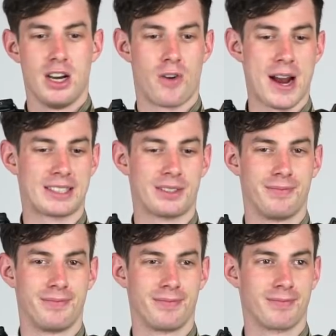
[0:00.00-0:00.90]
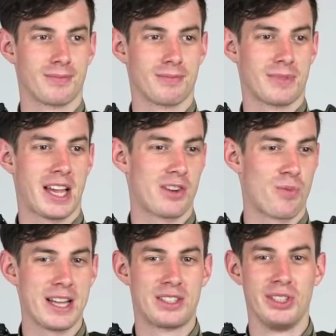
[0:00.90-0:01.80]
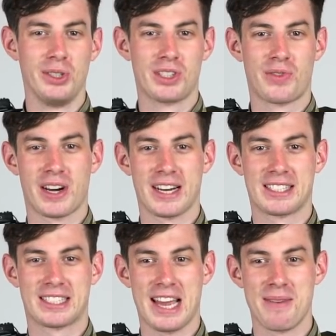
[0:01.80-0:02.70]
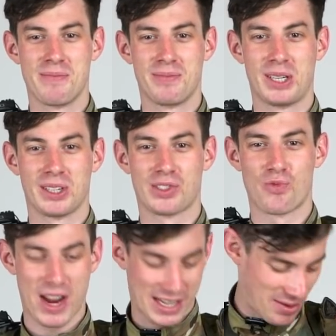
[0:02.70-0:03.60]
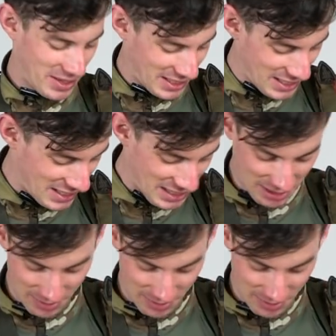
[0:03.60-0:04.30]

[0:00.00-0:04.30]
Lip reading: All right, can't wait to use it for the next game, because right now I think it is